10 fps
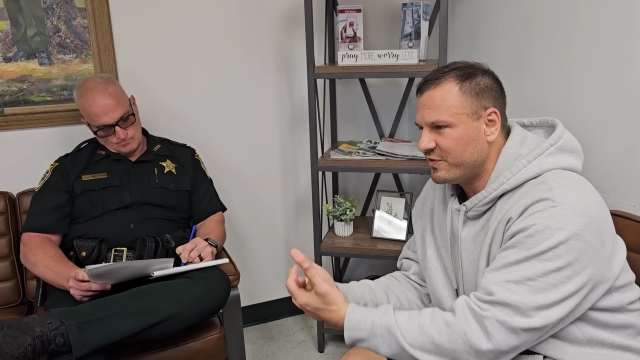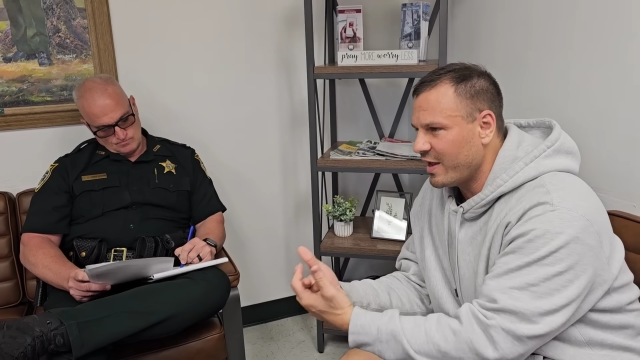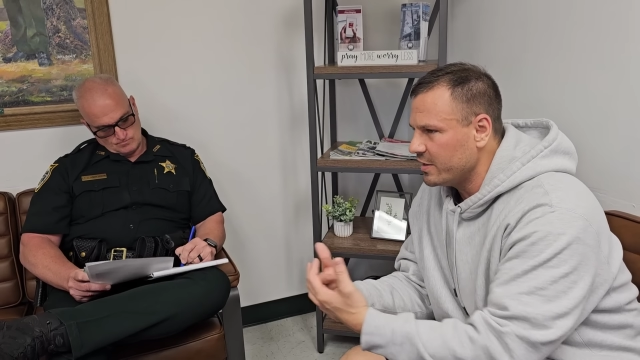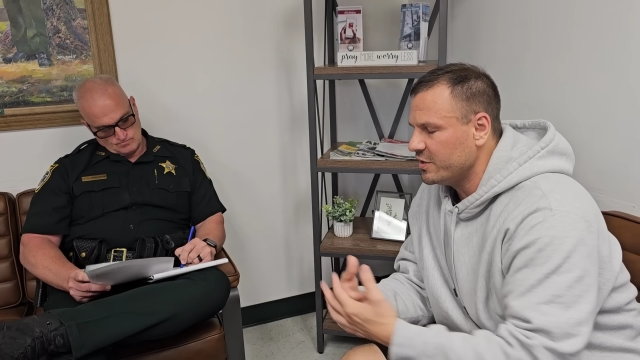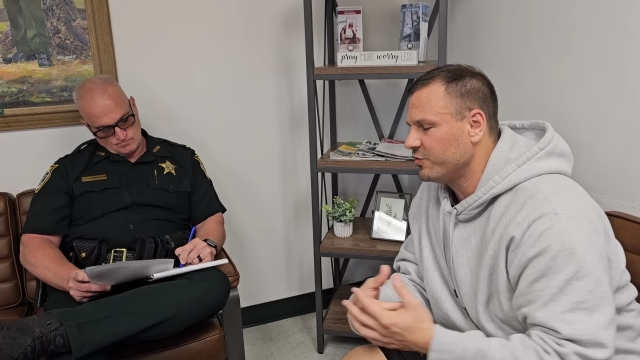Speaker 1: said
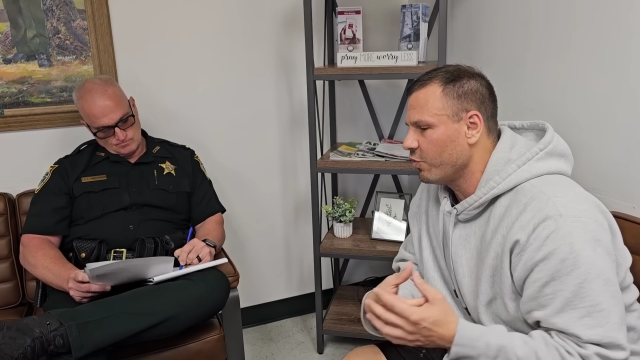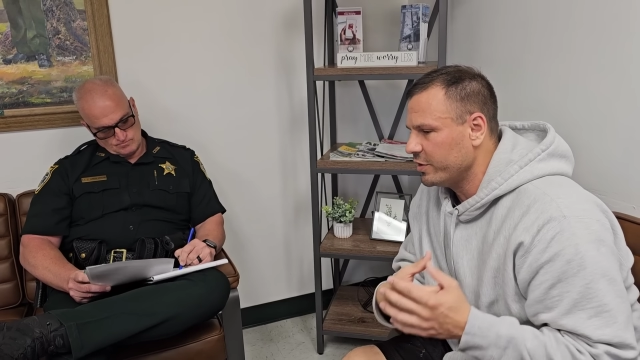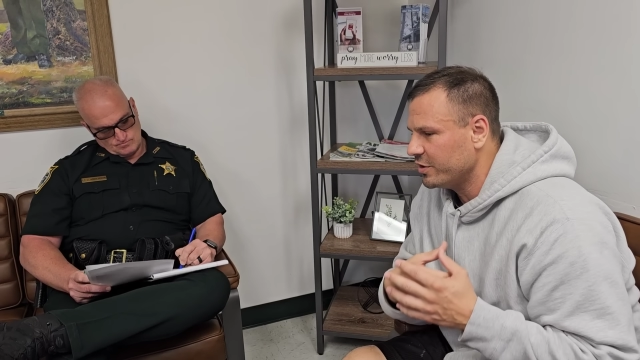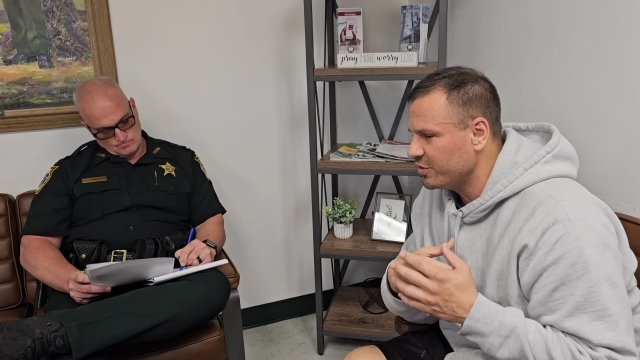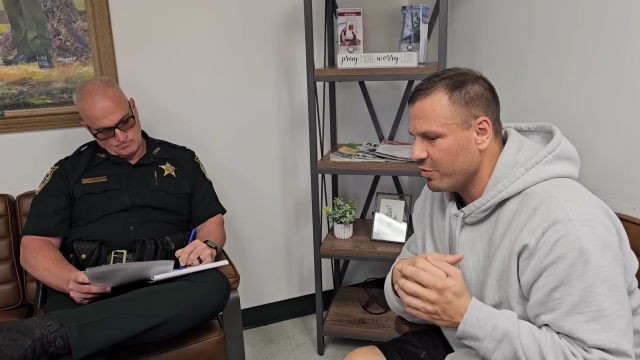he's going to
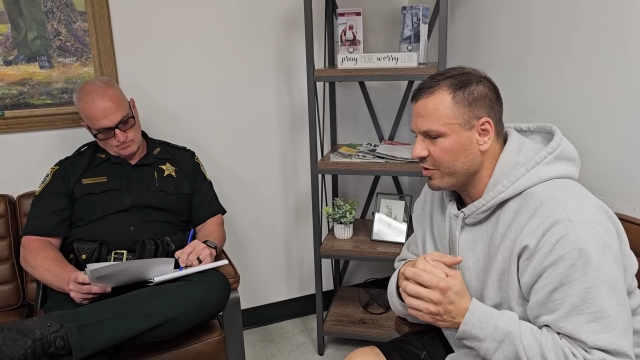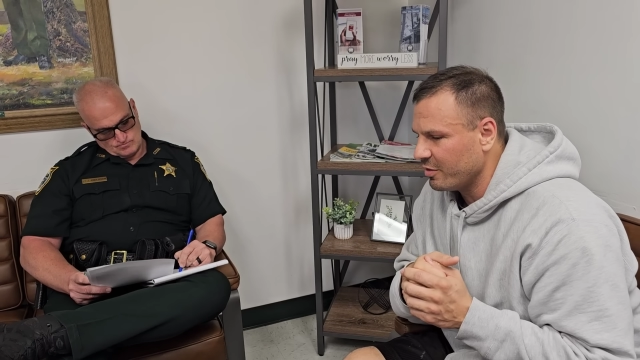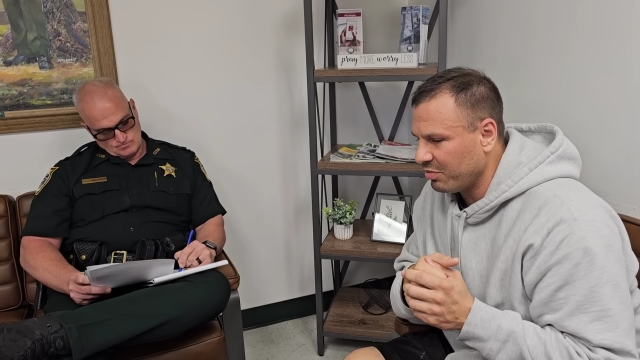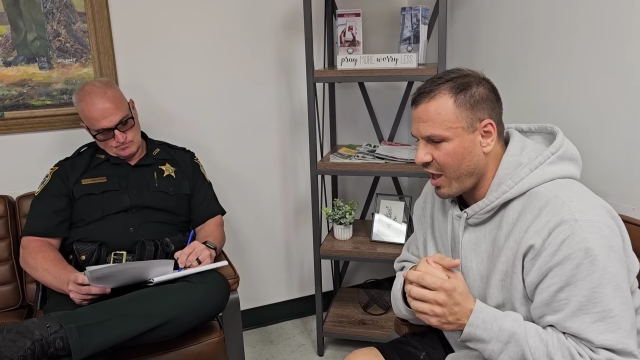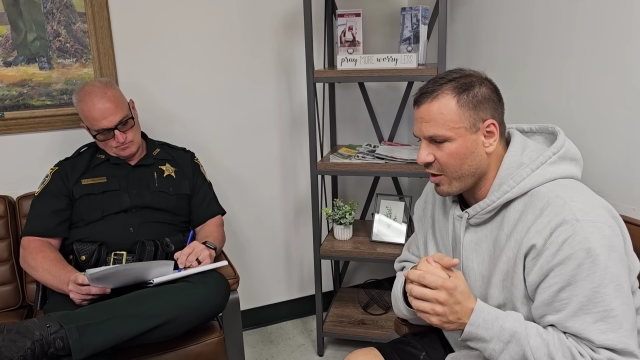do on the
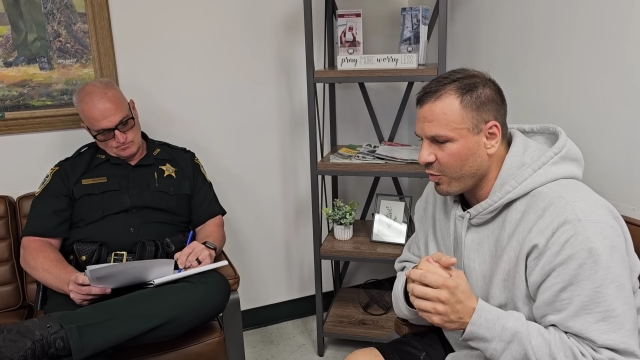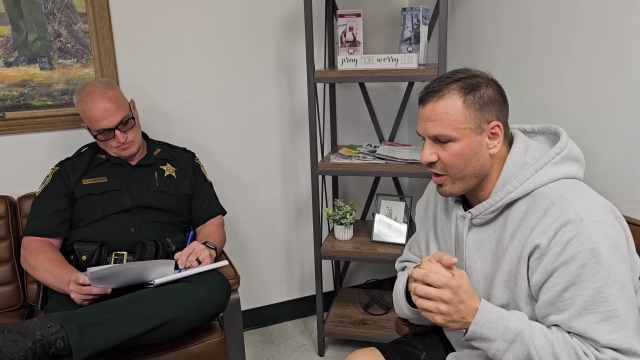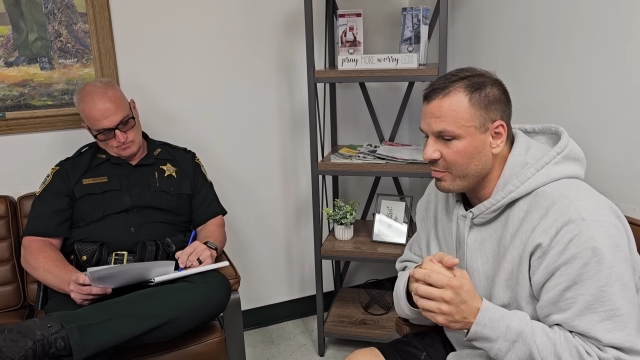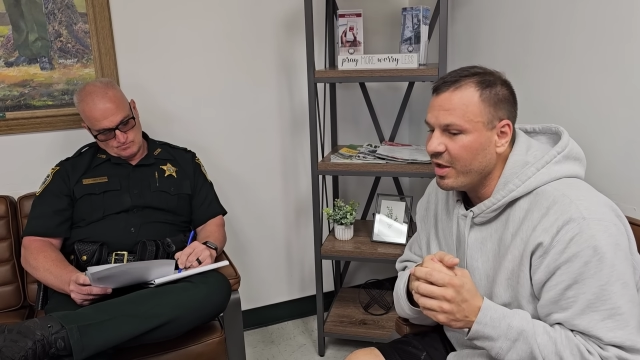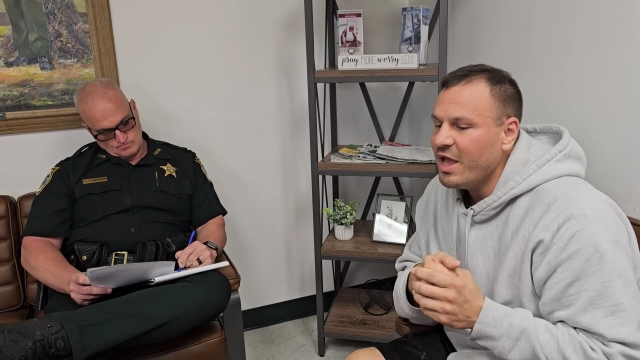black web.
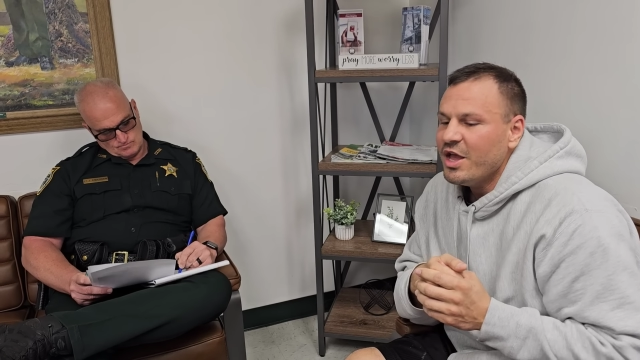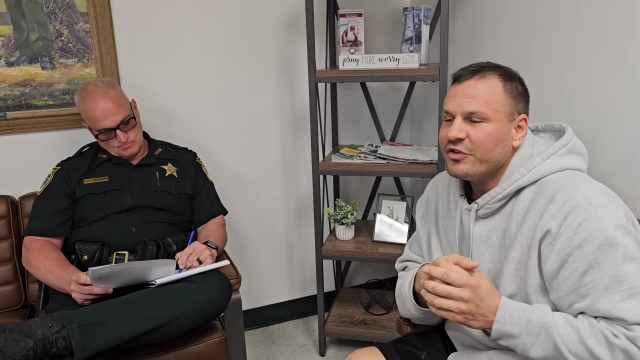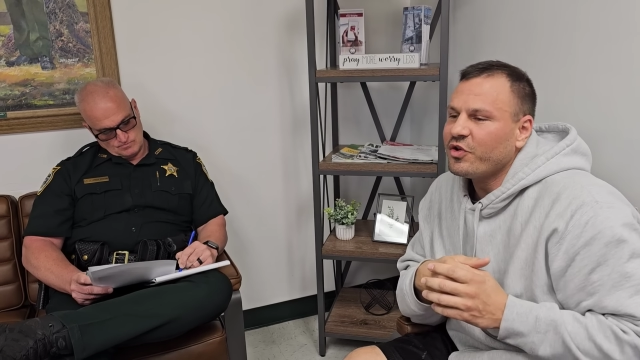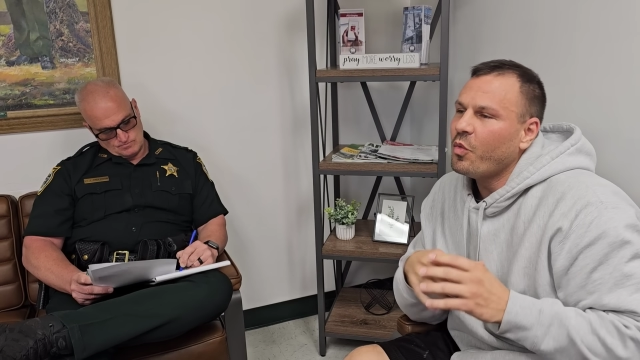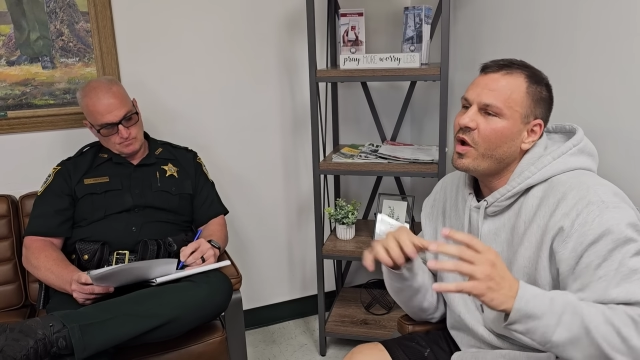
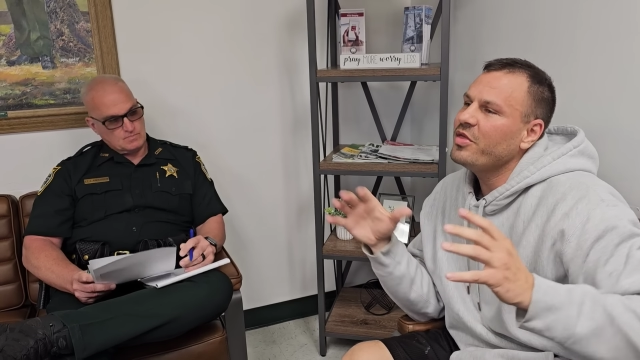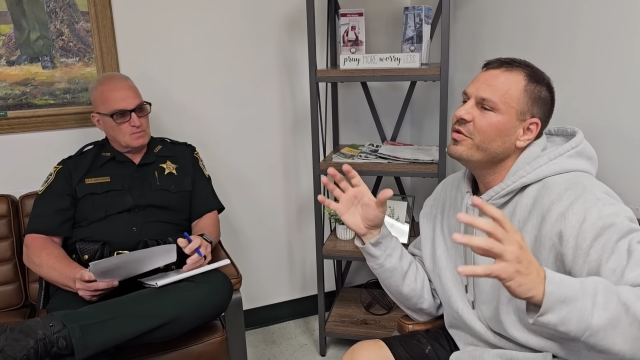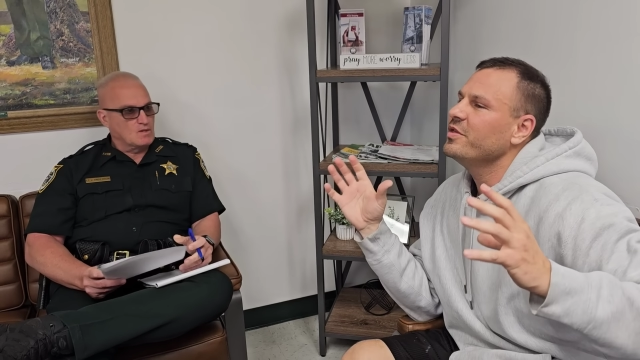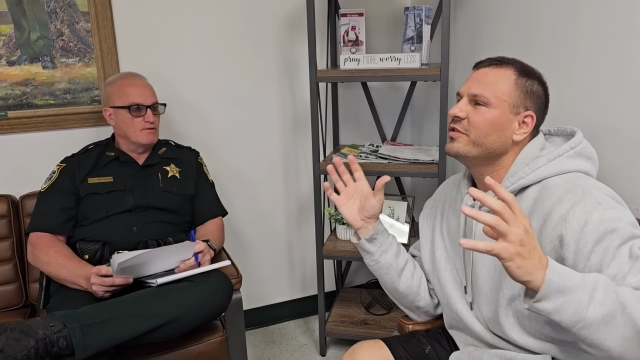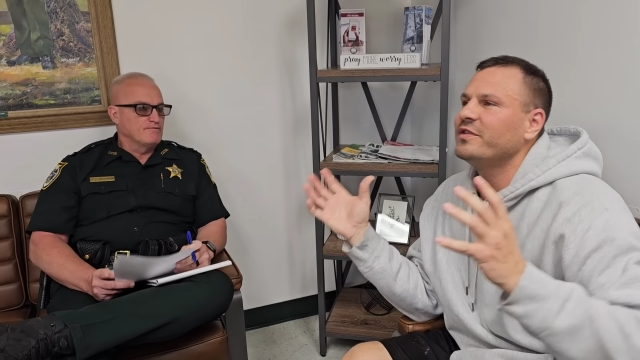So whether
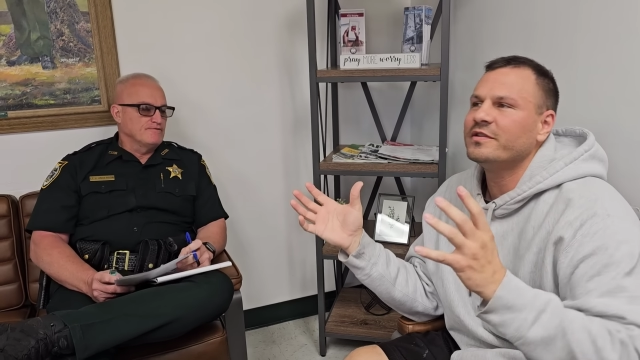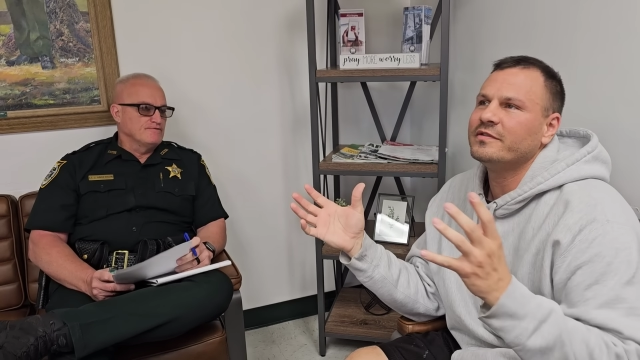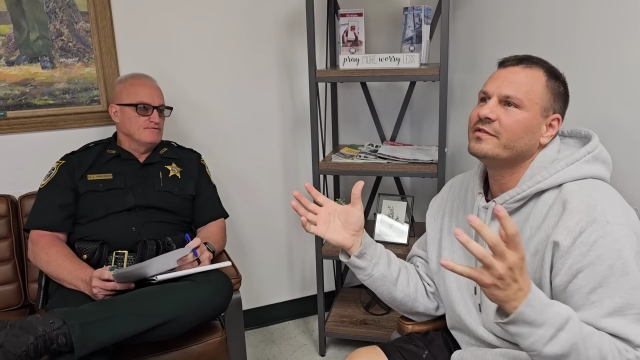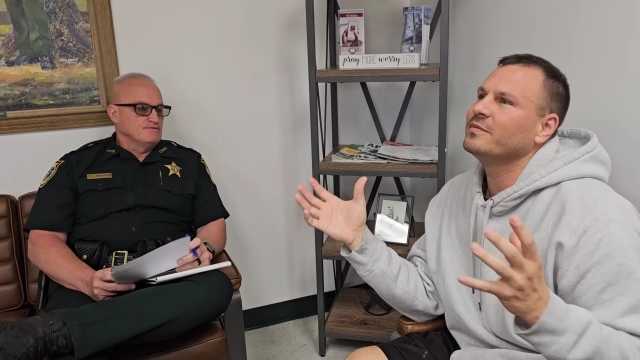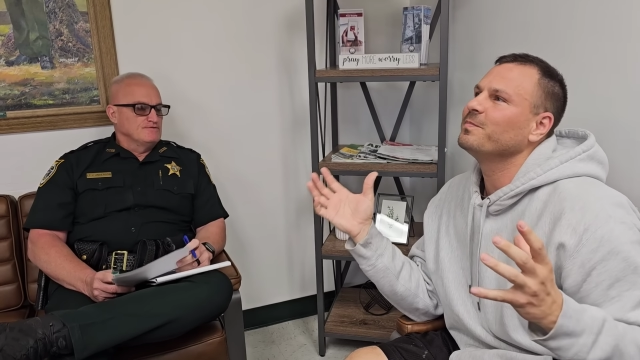this
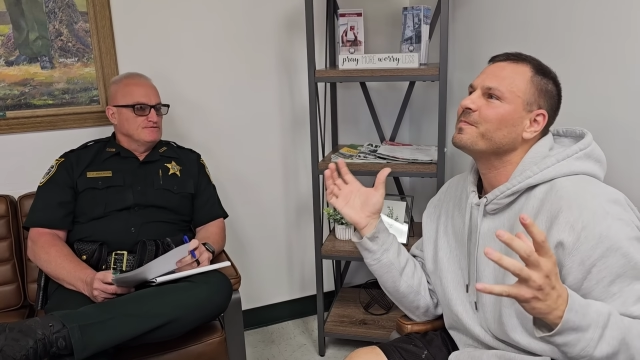is,